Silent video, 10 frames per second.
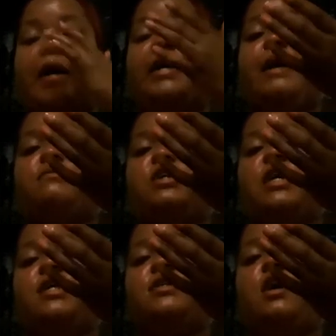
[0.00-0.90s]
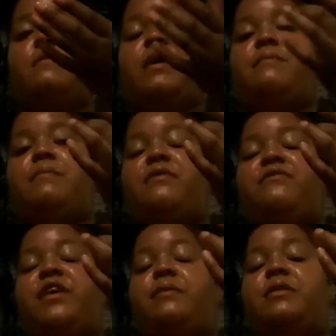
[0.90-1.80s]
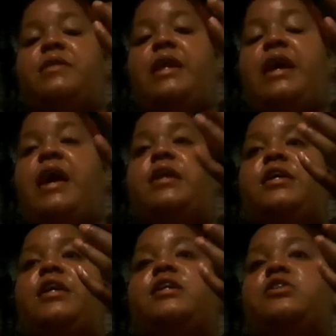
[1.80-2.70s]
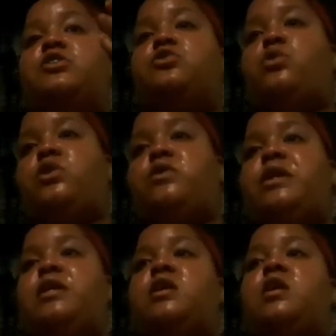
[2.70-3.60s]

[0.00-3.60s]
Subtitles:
kept trying to tell my family that I had an eating disorder, and